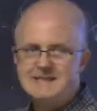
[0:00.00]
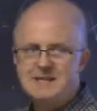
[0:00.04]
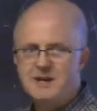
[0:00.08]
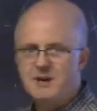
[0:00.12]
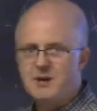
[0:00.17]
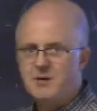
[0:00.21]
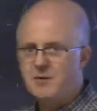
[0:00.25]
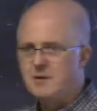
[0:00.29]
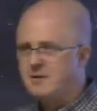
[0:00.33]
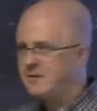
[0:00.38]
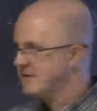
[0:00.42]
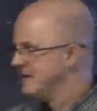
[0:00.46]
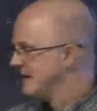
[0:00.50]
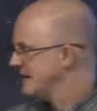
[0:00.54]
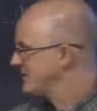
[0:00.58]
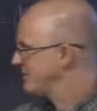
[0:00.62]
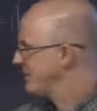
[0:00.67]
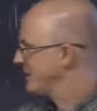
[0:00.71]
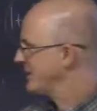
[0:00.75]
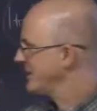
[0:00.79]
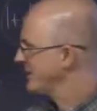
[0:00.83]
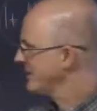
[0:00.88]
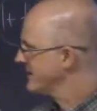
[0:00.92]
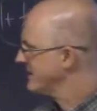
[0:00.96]
here with this
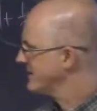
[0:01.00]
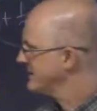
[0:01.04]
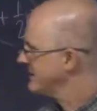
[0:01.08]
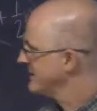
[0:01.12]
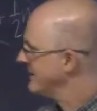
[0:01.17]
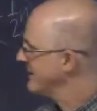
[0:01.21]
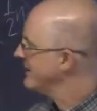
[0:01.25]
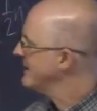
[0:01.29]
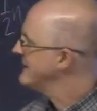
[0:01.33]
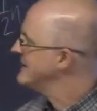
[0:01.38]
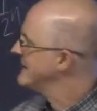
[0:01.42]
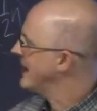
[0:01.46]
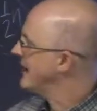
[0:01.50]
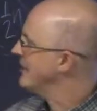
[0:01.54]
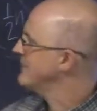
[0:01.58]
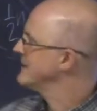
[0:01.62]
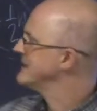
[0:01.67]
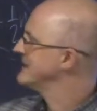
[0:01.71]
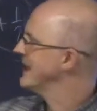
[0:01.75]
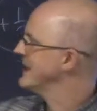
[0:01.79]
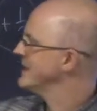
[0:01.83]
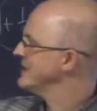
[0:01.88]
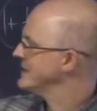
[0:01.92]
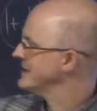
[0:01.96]
particular series, I'm
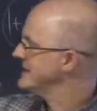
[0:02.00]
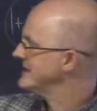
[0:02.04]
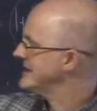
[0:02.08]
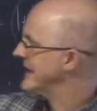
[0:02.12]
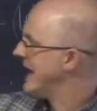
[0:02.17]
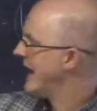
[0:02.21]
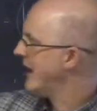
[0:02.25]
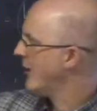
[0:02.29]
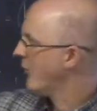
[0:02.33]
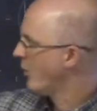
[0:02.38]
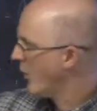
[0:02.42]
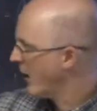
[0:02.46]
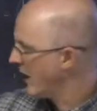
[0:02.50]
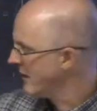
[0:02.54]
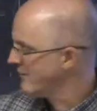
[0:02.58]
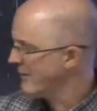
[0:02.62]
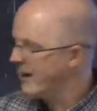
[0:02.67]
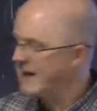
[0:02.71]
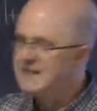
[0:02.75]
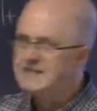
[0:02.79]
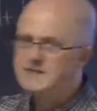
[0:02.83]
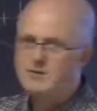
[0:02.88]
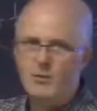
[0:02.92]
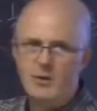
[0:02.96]
essentially saying 1
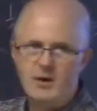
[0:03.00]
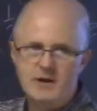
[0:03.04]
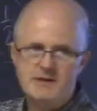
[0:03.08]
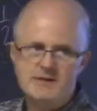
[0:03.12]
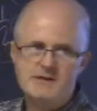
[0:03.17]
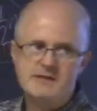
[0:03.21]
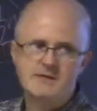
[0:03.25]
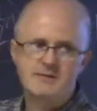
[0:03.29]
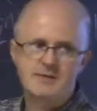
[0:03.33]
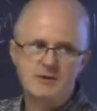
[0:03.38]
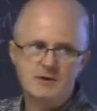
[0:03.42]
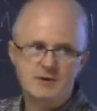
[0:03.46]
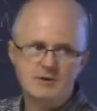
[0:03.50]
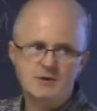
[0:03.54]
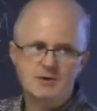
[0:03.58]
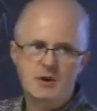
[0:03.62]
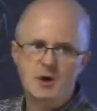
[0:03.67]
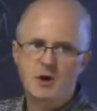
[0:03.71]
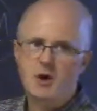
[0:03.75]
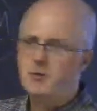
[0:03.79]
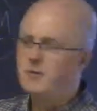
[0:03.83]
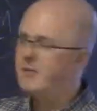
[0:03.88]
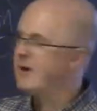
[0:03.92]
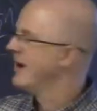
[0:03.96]
minus 1 is the first
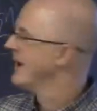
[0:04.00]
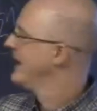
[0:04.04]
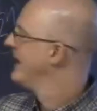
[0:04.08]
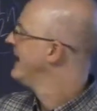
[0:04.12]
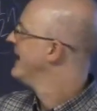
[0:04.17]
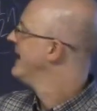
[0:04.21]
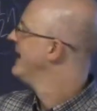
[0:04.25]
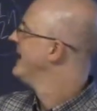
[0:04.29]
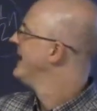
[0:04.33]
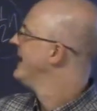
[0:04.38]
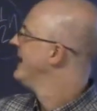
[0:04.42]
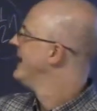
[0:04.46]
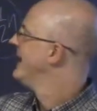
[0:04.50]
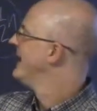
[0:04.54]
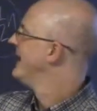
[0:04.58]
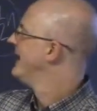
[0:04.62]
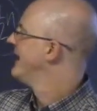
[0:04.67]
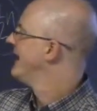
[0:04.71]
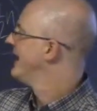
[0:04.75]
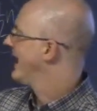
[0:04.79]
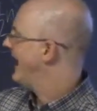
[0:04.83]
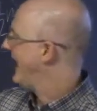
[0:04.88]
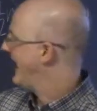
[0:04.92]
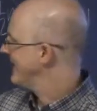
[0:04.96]
term,
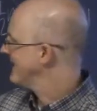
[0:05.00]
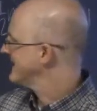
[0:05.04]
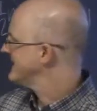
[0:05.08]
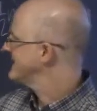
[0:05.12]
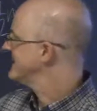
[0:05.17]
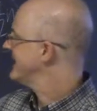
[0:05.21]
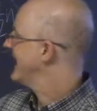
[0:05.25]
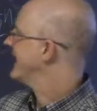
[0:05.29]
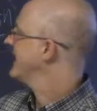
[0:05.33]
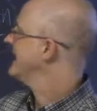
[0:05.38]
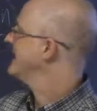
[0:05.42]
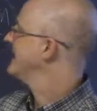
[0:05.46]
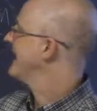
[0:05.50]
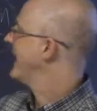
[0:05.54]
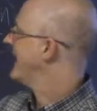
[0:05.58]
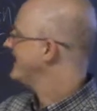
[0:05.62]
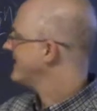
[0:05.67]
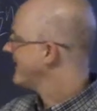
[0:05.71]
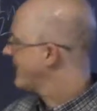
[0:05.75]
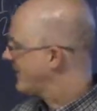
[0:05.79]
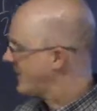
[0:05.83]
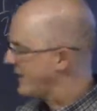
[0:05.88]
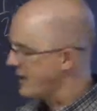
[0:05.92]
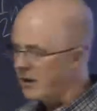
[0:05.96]
and the second, and
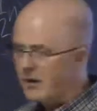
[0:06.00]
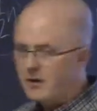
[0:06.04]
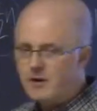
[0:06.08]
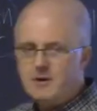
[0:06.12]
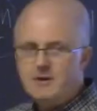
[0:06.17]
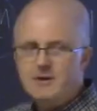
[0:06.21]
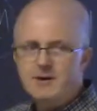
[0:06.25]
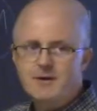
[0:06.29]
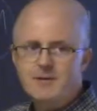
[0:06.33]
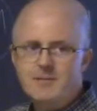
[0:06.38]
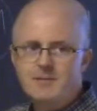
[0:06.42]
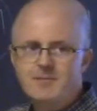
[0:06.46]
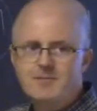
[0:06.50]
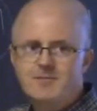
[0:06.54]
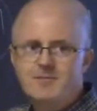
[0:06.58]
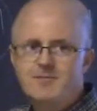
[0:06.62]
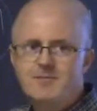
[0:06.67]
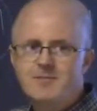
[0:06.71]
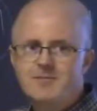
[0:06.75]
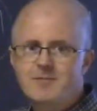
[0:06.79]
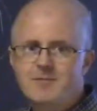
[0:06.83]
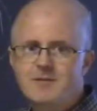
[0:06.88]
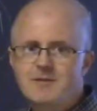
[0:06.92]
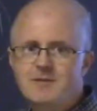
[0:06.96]
the third.
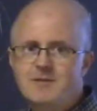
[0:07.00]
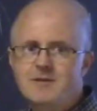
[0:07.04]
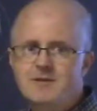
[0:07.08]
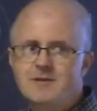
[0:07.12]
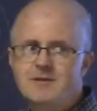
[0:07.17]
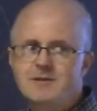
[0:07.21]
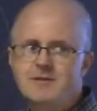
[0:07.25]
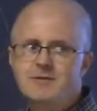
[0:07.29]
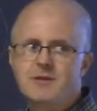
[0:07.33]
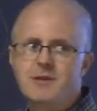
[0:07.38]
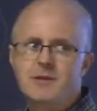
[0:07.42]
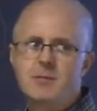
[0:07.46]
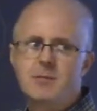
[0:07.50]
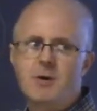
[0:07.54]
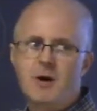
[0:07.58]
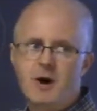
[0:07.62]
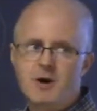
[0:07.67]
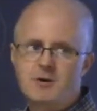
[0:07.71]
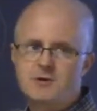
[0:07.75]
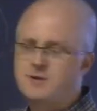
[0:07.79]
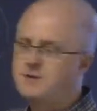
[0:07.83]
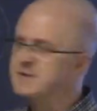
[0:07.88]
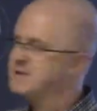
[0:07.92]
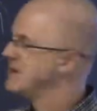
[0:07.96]
So the
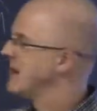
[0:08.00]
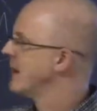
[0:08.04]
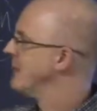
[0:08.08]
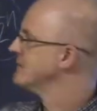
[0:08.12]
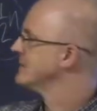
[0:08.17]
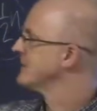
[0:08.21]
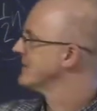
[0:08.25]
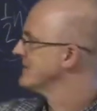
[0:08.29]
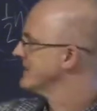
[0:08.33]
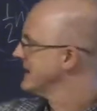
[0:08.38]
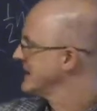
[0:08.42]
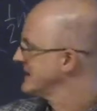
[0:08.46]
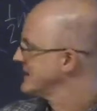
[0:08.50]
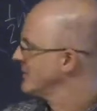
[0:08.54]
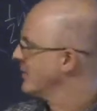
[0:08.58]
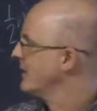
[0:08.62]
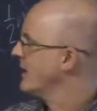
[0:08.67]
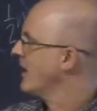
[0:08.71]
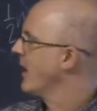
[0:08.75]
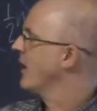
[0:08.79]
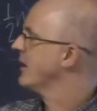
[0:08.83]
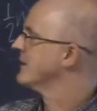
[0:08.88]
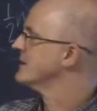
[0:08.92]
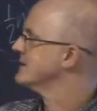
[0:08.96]
partial sums of this one
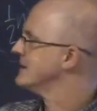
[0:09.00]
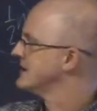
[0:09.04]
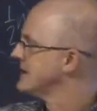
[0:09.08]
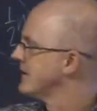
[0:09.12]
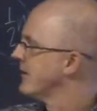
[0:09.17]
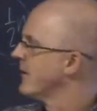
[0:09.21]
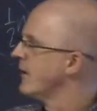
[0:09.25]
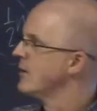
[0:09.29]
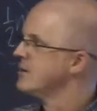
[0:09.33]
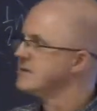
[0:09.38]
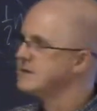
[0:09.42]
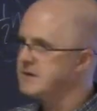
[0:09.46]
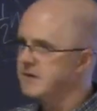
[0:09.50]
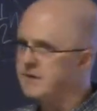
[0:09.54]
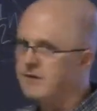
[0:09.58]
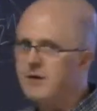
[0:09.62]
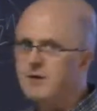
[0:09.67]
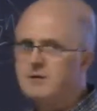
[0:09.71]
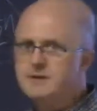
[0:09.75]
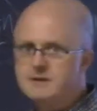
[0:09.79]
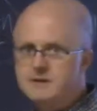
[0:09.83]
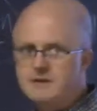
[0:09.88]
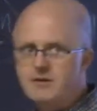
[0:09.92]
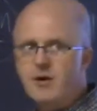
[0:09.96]
are 0,
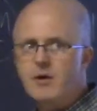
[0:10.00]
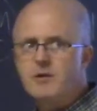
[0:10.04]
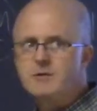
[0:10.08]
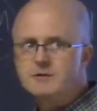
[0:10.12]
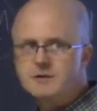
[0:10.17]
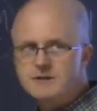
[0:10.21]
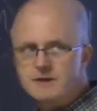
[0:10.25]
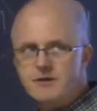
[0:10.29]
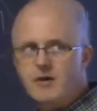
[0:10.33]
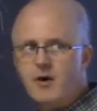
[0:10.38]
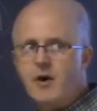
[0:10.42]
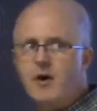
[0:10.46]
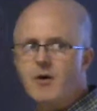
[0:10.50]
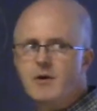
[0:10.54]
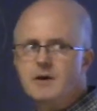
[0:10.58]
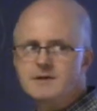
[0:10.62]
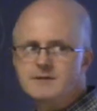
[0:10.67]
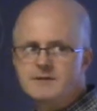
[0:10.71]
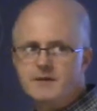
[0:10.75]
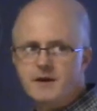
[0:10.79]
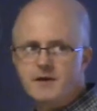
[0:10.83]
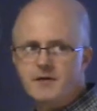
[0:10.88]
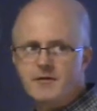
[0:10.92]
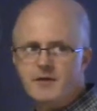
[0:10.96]
0, 0, 0,
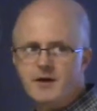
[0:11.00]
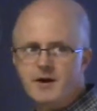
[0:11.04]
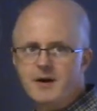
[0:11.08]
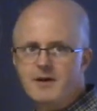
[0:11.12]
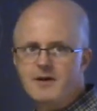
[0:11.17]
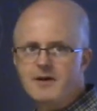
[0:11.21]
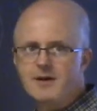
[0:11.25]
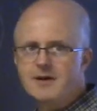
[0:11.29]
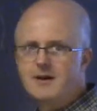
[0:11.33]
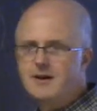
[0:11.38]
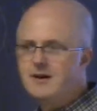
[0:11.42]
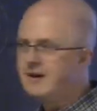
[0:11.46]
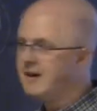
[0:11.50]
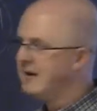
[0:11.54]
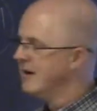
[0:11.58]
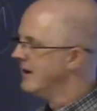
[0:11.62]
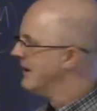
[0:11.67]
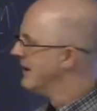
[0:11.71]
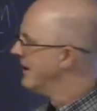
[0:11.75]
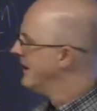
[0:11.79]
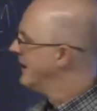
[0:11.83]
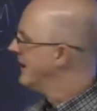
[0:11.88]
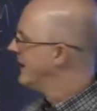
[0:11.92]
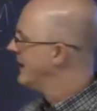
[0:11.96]
etc.
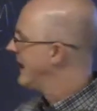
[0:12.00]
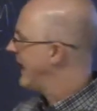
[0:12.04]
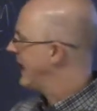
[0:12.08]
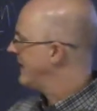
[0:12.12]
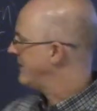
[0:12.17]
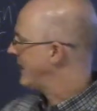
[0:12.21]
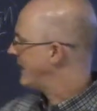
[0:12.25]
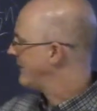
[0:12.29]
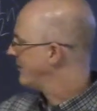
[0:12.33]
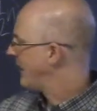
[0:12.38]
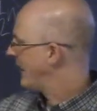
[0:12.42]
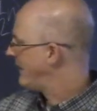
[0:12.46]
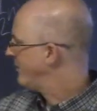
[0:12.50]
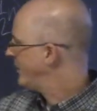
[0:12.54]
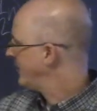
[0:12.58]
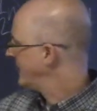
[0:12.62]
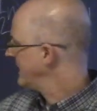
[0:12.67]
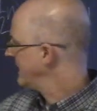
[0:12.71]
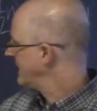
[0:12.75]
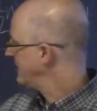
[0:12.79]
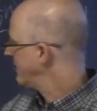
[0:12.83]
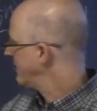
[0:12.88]
And then by putting the